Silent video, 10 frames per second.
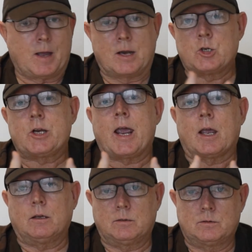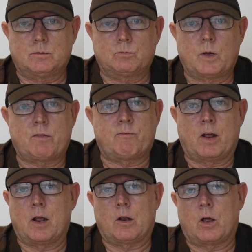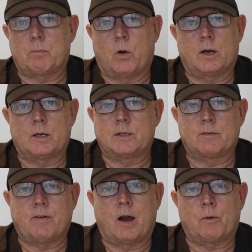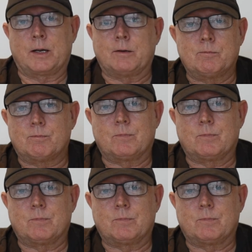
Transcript: And share with fellow like-minded safari